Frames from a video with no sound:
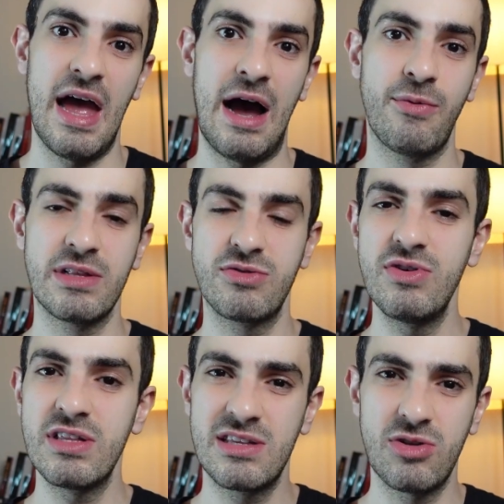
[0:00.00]
I will
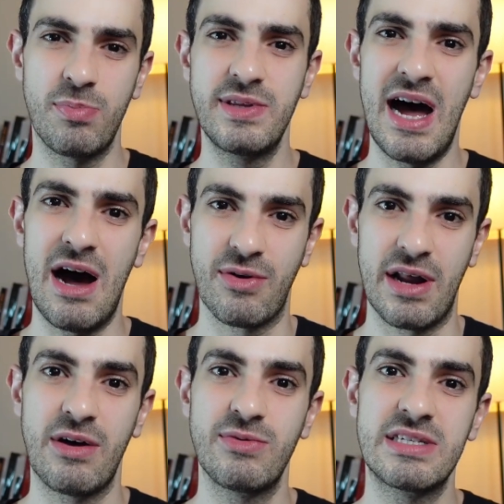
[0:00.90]
do it top down.
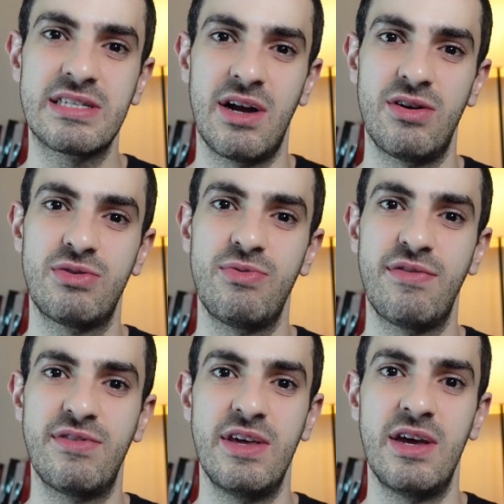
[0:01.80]
I will start
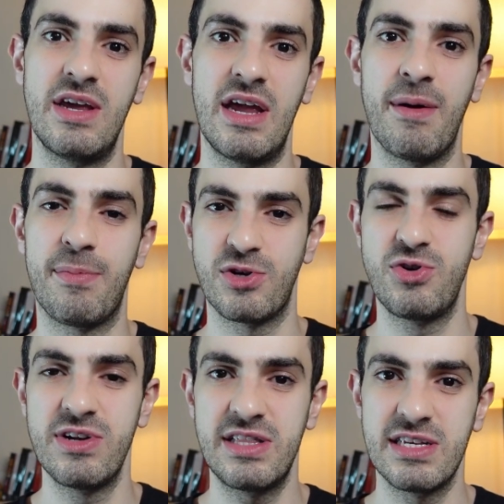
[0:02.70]
with the
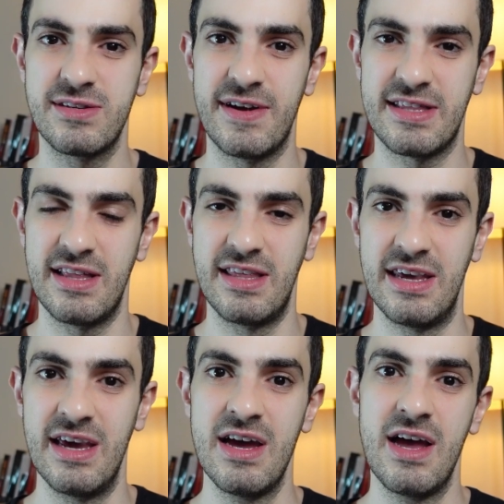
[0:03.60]
opportunities that
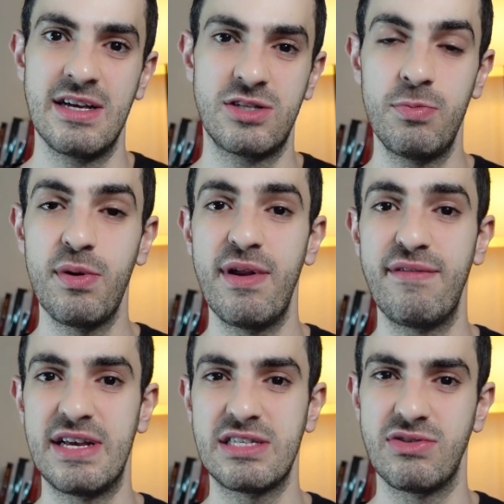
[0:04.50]
the super
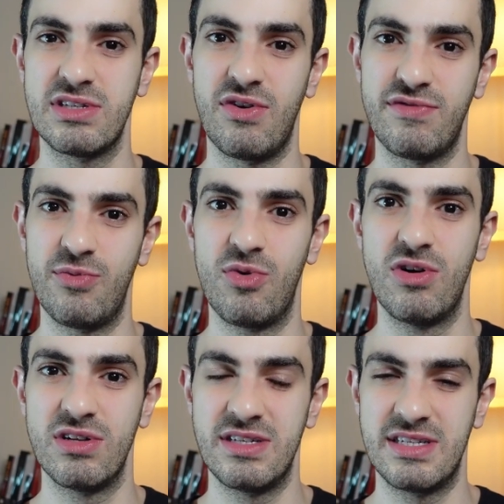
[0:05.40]
investors of the
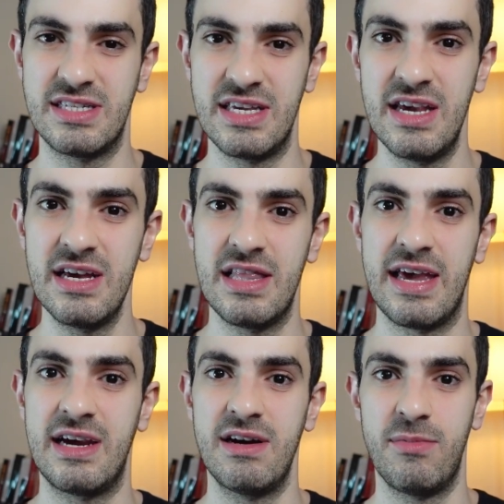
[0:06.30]
world see,
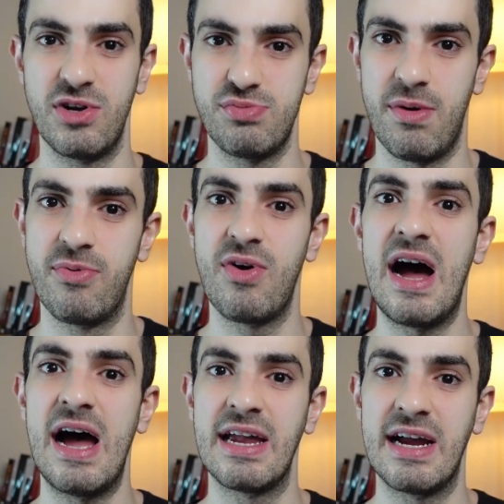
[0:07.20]
like Monish
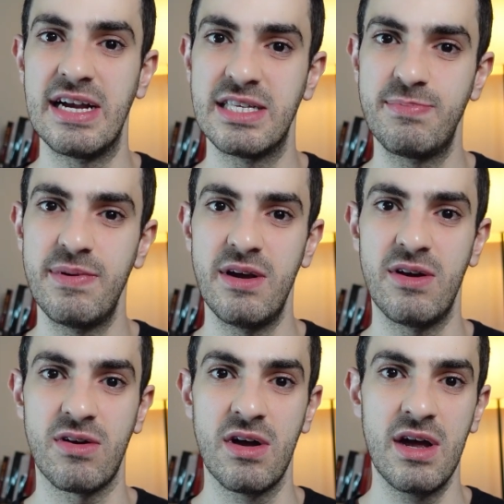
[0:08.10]
Pabrai, Guy
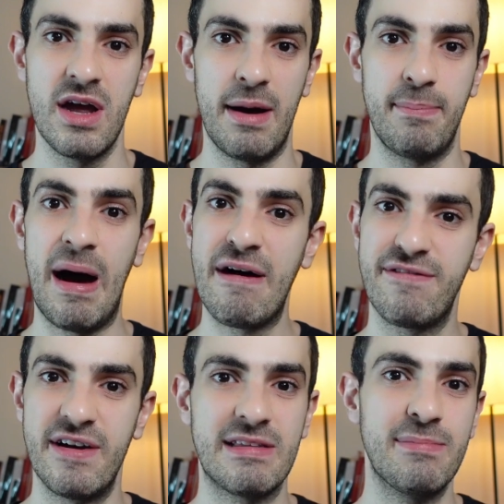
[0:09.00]
Spear,
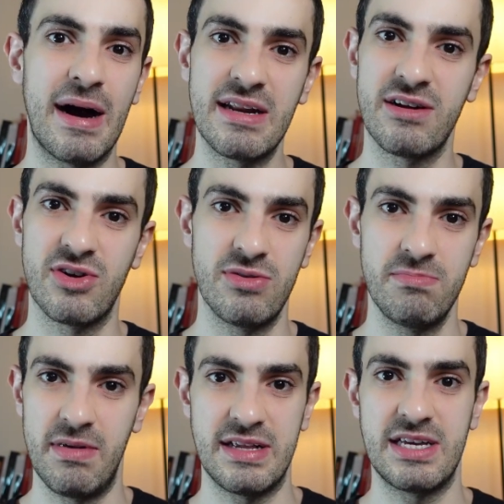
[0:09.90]
Buffett, Munger,
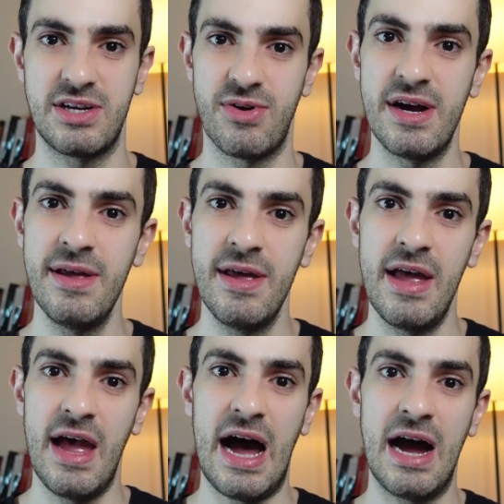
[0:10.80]
etc.
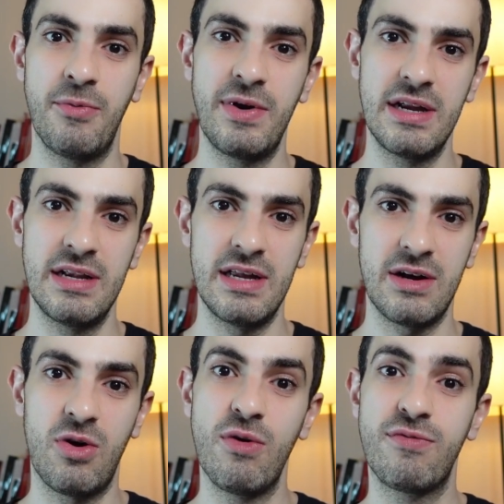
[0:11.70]
I will
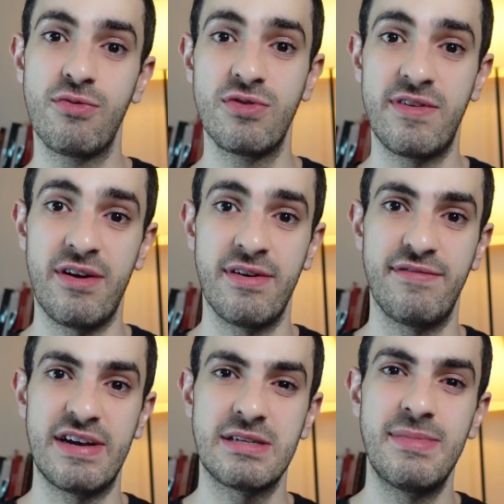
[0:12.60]
go through their
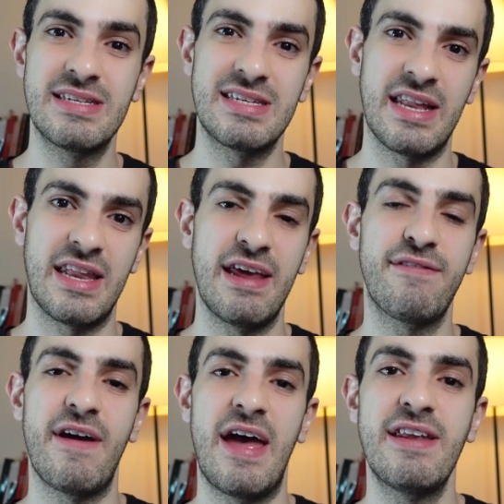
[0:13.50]
investments, and
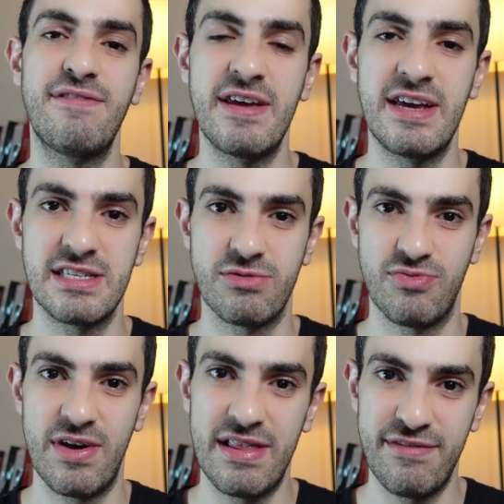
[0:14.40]
if anything is
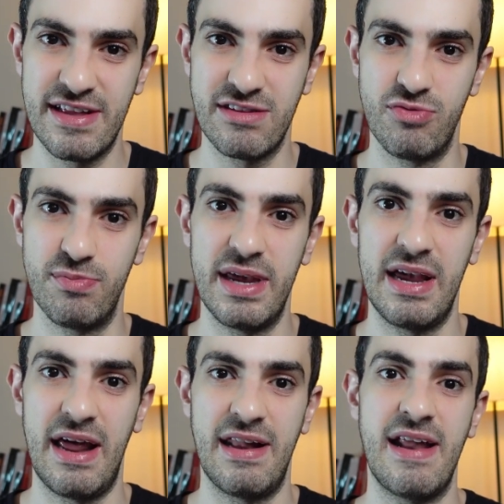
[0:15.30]
relevant to
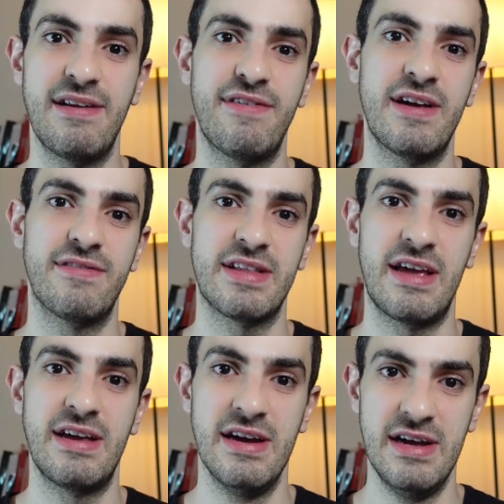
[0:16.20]
me and anything that
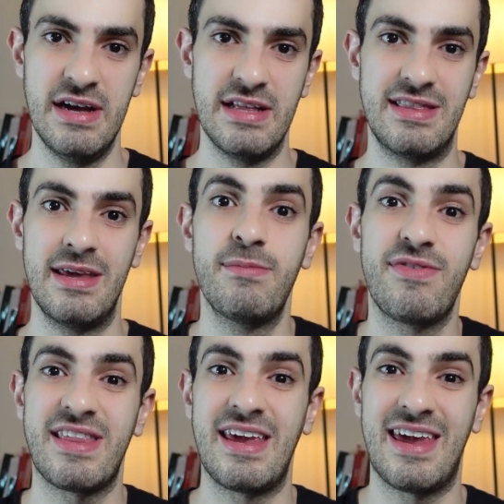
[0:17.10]
I deem
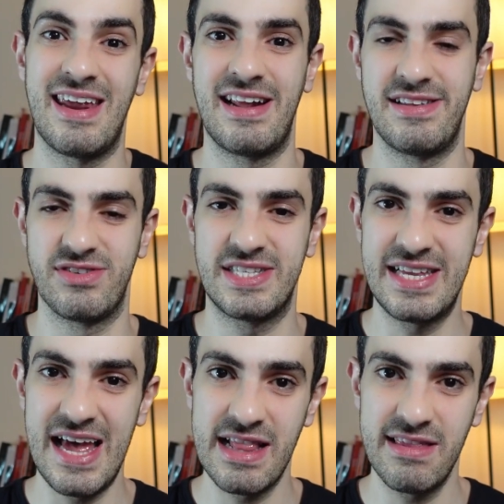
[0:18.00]
that I can
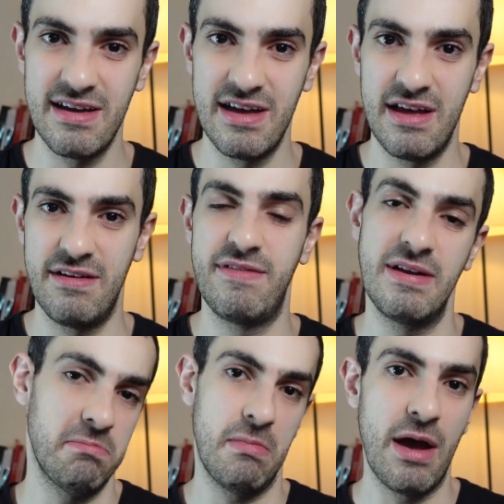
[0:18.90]
understand,
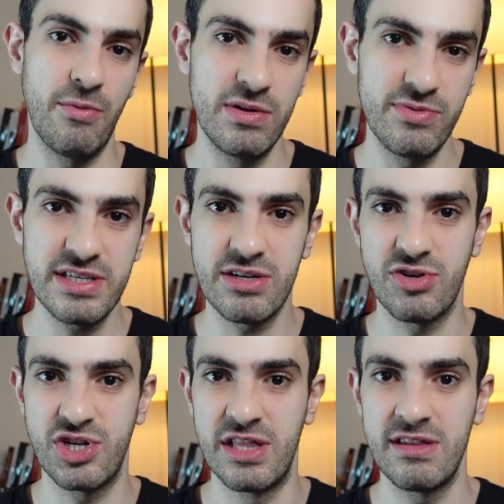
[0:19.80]
then I will
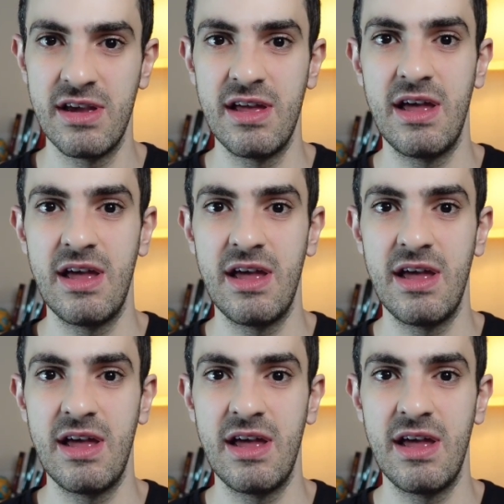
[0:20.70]
research it.